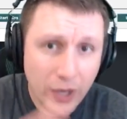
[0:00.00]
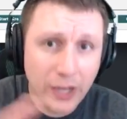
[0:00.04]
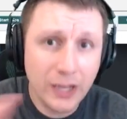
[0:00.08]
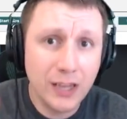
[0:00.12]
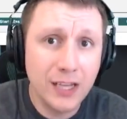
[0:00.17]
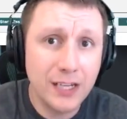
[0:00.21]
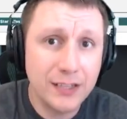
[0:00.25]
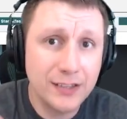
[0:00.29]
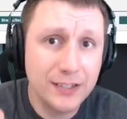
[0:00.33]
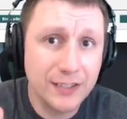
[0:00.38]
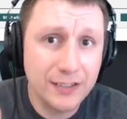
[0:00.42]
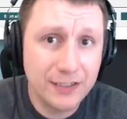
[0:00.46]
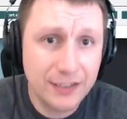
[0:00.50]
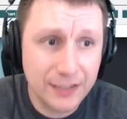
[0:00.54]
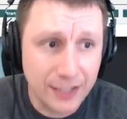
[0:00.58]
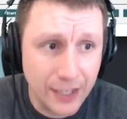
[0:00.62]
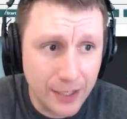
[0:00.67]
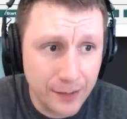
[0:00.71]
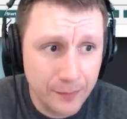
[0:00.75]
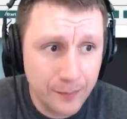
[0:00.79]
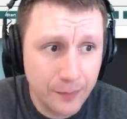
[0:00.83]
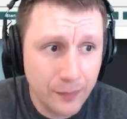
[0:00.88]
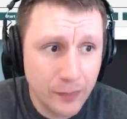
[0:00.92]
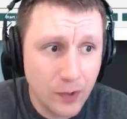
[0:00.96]
we're going to let this
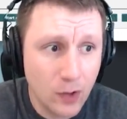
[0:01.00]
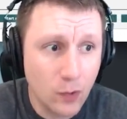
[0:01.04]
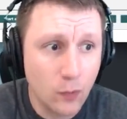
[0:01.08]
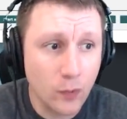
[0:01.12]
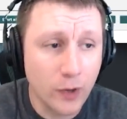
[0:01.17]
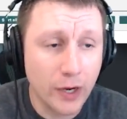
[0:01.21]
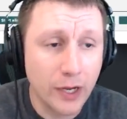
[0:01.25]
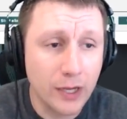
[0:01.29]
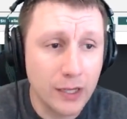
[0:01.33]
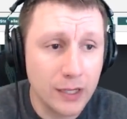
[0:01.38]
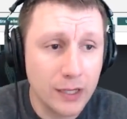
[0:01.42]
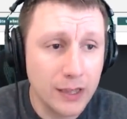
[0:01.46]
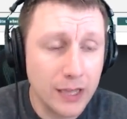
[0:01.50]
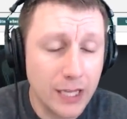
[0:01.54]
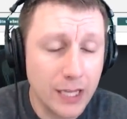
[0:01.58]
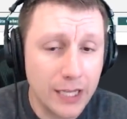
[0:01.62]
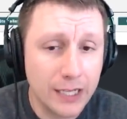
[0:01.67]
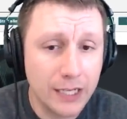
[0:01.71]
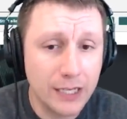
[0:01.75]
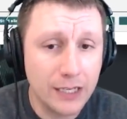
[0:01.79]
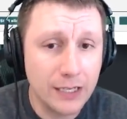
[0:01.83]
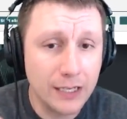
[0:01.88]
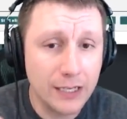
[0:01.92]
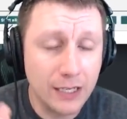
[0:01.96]
sit. We're going to
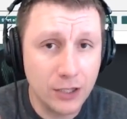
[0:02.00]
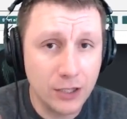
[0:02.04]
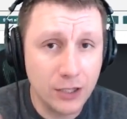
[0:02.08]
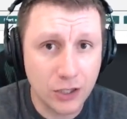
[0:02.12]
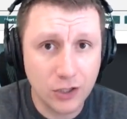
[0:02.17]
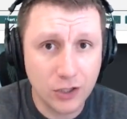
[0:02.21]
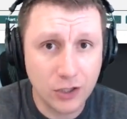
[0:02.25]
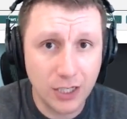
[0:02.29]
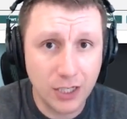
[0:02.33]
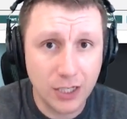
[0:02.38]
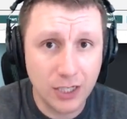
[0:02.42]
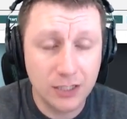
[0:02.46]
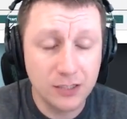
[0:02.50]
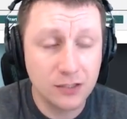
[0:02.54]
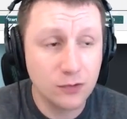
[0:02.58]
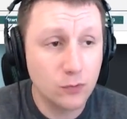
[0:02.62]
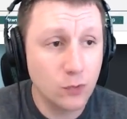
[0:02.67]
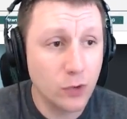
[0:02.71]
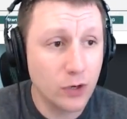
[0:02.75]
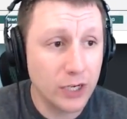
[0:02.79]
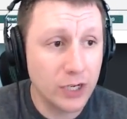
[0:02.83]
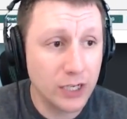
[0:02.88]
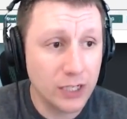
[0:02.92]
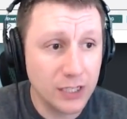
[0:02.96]
let it
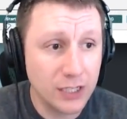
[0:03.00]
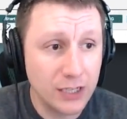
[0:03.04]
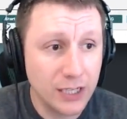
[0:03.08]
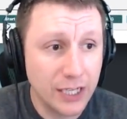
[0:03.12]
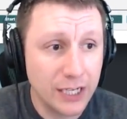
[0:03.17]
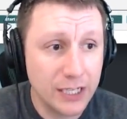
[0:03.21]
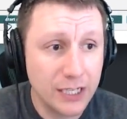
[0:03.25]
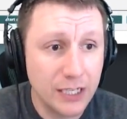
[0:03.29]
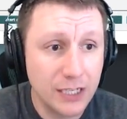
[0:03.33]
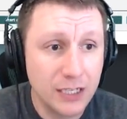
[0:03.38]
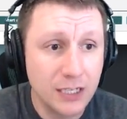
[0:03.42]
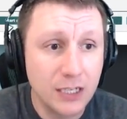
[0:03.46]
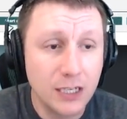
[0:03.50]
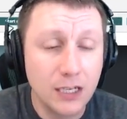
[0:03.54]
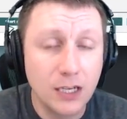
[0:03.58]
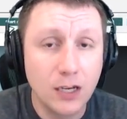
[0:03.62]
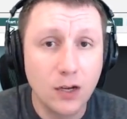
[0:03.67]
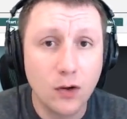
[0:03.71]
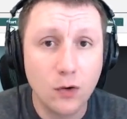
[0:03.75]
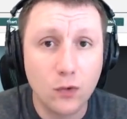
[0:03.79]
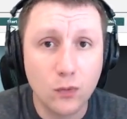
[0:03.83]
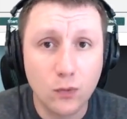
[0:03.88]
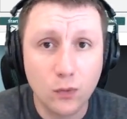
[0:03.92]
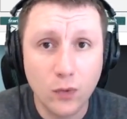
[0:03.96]
initialize. We're going to let it
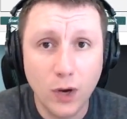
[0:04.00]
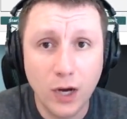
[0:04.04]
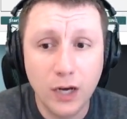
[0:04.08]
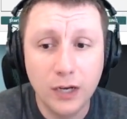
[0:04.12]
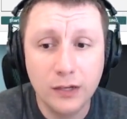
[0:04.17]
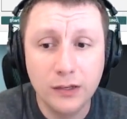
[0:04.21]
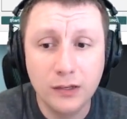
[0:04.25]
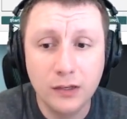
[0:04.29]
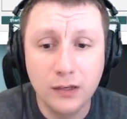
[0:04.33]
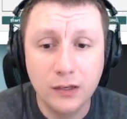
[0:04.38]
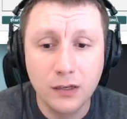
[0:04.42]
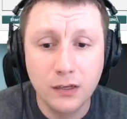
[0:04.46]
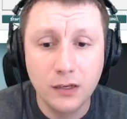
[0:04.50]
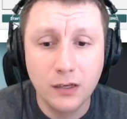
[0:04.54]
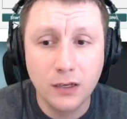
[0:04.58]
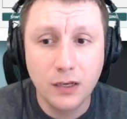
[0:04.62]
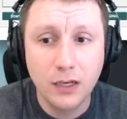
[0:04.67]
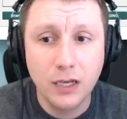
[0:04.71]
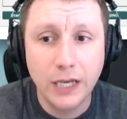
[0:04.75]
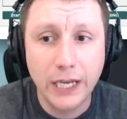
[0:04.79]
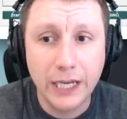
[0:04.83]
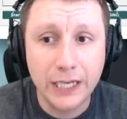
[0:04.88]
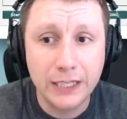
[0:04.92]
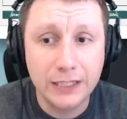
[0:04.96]
run
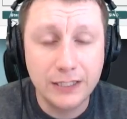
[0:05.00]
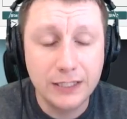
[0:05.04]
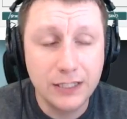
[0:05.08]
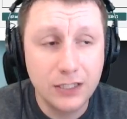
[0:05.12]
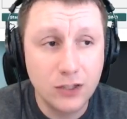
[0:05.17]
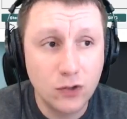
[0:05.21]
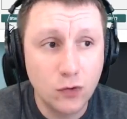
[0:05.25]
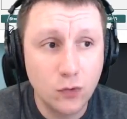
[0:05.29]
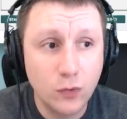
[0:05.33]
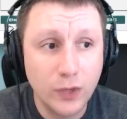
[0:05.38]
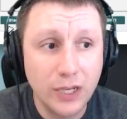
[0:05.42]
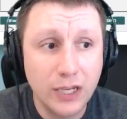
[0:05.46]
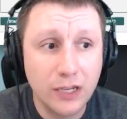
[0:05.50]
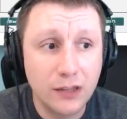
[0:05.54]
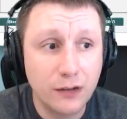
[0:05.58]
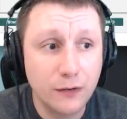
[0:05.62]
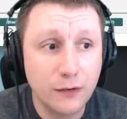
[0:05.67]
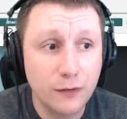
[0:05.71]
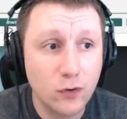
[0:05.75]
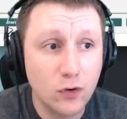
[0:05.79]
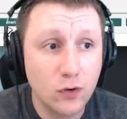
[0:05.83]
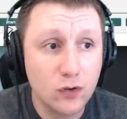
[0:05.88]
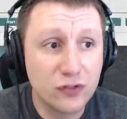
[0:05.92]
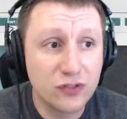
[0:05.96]
until we
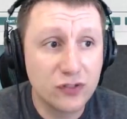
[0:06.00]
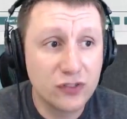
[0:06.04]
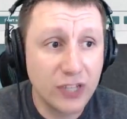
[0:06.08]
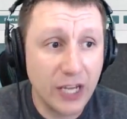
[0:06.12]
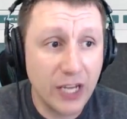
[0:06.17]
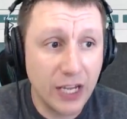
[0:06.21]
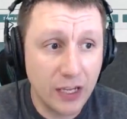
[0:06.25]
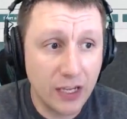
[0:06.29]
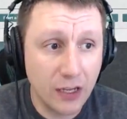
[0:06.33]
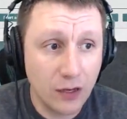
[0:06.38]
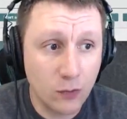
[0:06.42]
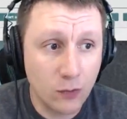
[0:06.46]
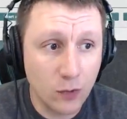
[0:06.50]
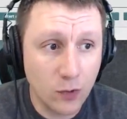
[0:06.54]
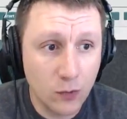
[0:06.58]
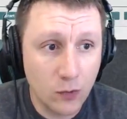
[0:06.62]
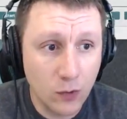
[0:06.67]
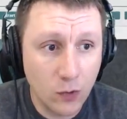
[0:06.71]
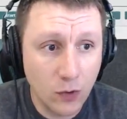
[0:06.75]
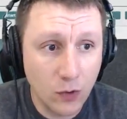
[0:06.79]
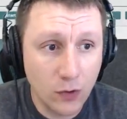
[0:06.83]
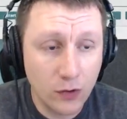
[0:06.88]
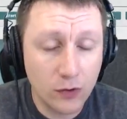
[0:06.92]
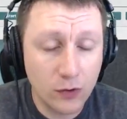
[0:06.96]
get the first staking
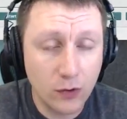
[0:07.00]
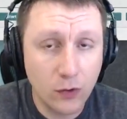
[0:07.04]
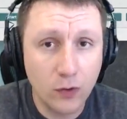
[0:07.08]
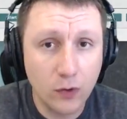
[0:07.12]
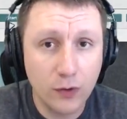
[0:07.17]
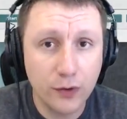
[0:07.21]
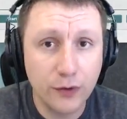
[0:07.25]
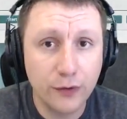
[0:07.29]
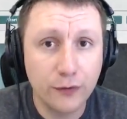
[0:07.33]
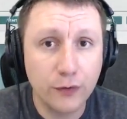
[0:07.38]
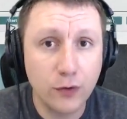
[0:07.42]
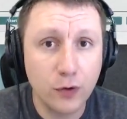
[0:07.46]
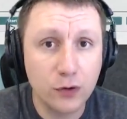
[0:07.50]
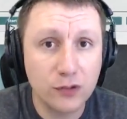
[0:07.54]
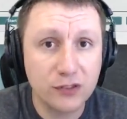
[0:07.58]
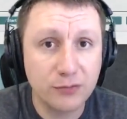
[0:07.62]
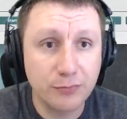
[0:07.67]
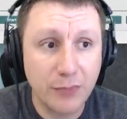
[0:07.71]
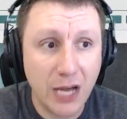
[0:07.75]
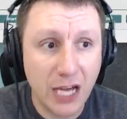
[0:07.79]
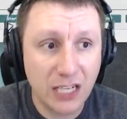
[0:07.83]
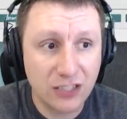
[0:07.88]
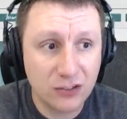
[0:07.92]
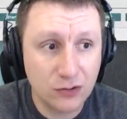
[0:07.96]
reward or the
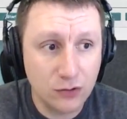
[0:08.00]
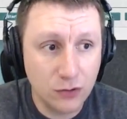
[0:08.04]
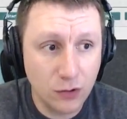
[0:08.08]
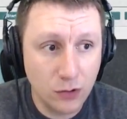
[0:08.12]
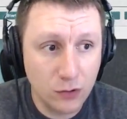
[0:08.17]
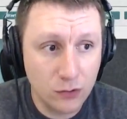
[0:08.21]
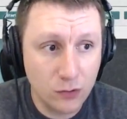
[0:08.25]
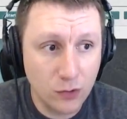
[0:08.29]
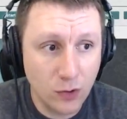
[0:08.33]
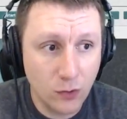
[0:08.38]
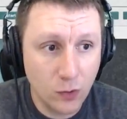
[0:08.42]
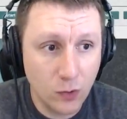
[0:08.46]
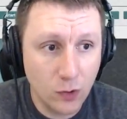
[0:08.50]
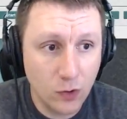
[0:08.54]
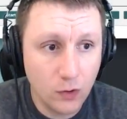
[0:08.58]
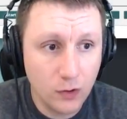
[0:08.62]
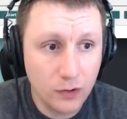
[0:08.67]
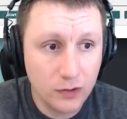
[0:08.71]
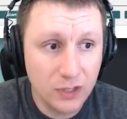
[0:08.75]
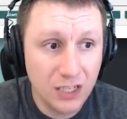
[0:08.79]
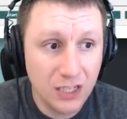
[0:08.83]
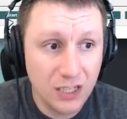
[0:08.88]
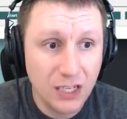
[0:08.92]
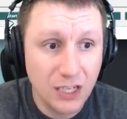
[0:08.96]
first masternode
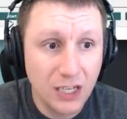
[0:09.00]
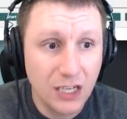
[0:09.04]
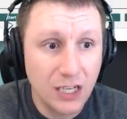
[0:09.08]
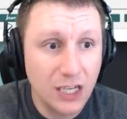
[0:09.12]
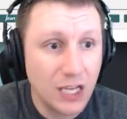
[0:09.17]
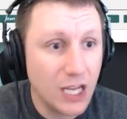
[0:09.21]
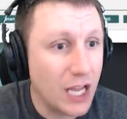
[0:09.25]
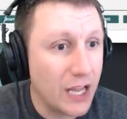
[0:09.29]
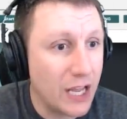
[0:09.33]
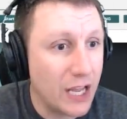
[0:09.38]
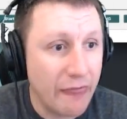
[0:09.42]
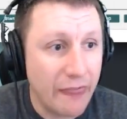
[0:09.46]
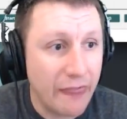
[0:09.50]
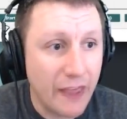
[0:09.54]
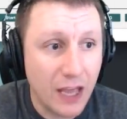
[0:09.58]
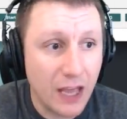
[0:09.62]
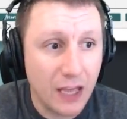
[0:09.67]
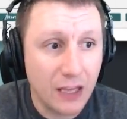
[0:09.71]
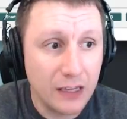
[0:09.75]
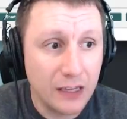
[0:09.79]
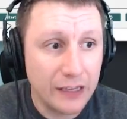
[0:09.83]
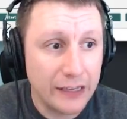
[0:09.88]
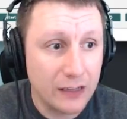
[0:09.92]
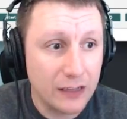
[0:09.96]
reward, and
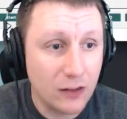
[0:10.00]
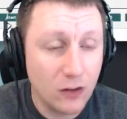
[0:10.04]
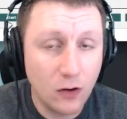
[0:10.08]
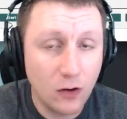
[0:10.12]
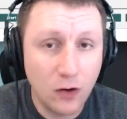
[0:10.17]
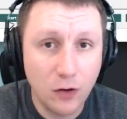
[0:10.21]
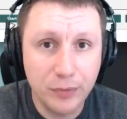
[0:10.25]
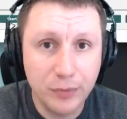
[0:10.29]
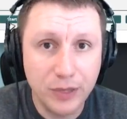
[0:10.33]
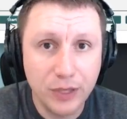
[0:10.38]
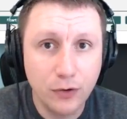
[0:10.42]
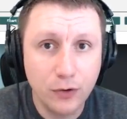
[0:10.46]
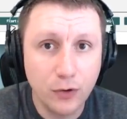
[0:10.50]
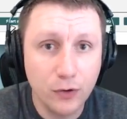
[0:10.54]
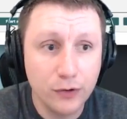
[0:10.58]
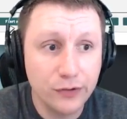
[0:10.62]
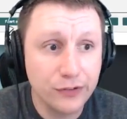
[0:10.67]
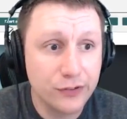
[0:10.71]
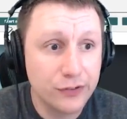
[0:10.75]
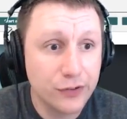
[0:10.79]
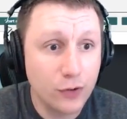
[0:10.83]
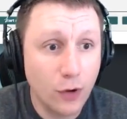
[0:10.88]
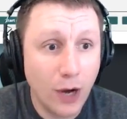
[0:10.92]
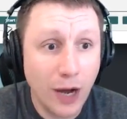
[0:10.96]
then it'll all be
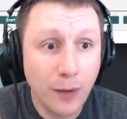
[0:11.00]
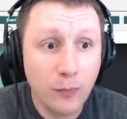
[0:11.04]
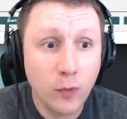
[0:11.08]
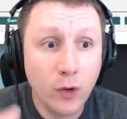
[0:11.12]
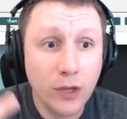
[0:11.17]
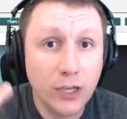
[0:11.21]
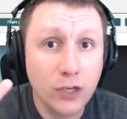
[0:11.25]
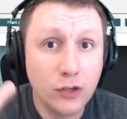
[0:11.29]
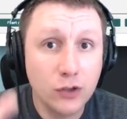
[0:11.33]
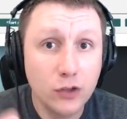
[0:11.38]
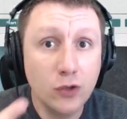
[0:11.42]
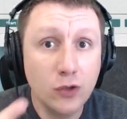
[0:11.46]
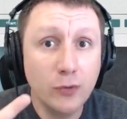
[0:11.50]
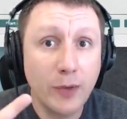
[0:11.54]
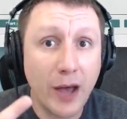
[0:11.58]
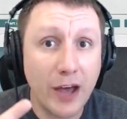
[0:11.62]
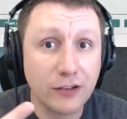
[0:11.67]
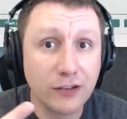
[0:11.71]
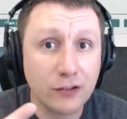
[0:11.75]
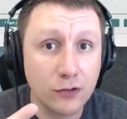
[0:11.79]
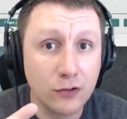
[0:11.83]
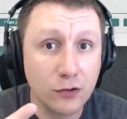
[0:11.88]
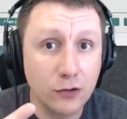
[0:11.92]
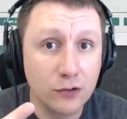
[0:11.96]
golden. So I'm running 2
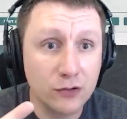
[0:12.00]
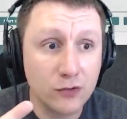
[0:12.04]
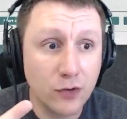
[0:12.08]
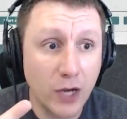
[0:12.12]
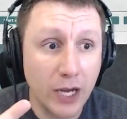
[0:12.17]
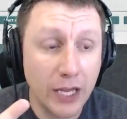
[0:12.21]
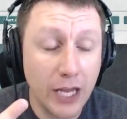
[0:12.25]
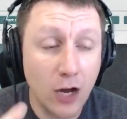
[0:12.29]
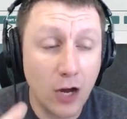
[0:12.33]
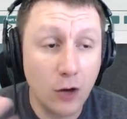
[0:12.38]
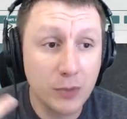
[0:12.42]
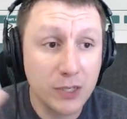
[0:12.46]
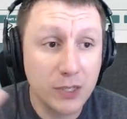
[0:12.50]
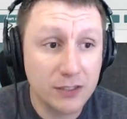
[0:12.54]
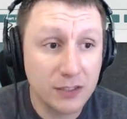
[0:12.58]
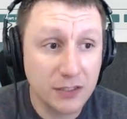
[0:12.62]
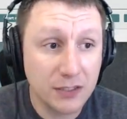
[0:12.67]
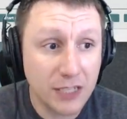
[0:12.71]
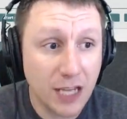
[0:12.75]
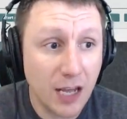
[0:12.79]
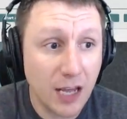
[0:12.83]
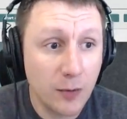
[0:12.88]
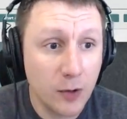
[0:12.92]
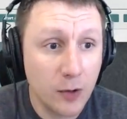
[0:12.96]
masternodes right now
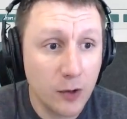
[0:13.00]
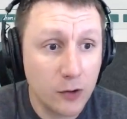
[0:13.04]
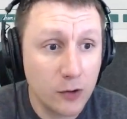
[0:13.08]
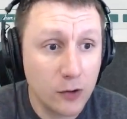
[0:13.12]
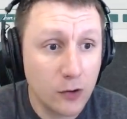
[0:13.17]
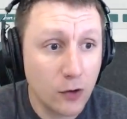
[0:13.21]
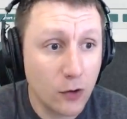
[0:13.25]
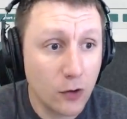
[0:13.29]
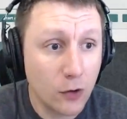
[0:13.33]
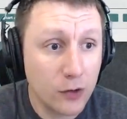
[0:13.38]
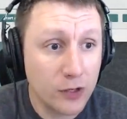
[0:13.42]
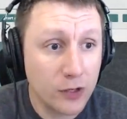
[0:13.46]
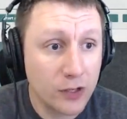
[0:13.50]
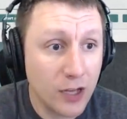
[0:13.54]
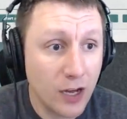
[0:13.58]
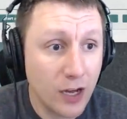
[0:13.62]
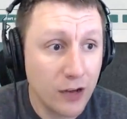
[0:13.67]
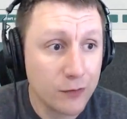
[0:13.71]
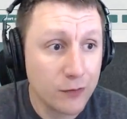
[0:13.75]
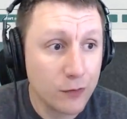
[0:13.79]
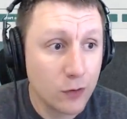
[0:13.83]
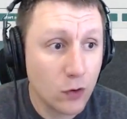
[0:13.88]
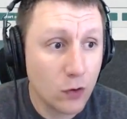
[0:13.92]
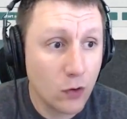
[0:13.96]
because I was able to earn
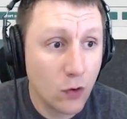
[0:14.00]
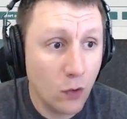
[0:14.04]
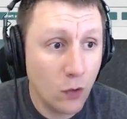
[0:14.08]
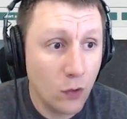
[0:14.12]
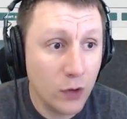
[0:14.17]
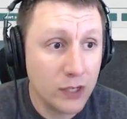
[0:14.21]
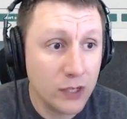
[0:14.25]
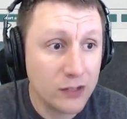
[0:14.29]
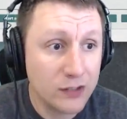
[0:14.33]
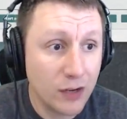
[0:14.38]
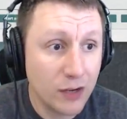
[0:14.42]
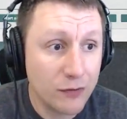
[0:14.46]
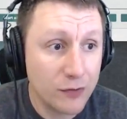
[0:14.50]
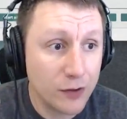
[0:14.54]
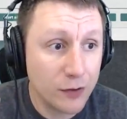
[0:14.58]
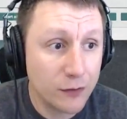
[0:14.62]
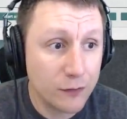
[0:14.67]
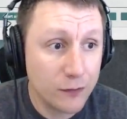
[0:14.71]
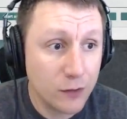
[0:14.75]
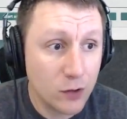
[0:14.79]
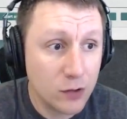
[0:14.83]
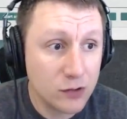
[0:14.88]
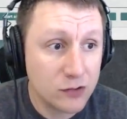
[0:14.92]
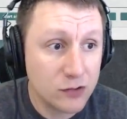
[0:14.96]
enough coins off
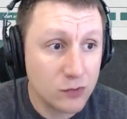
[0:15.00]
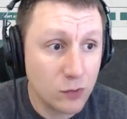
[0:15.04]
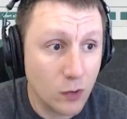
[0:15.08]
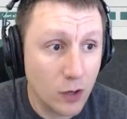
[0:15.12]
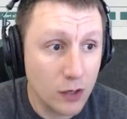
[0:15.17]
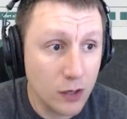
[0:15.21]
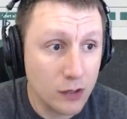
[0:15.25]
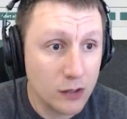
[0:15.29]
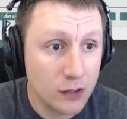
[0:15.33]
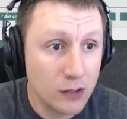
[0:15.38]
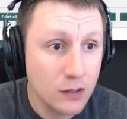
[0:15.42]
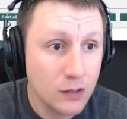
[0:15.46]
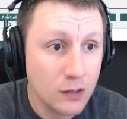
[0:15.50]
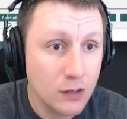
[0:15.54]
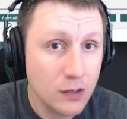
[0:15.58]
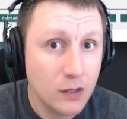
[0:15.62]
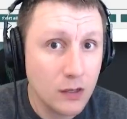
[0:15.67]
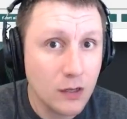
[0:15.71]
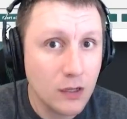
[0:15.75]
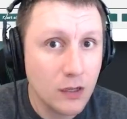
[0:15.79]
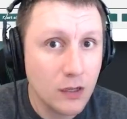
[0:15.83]
the first one,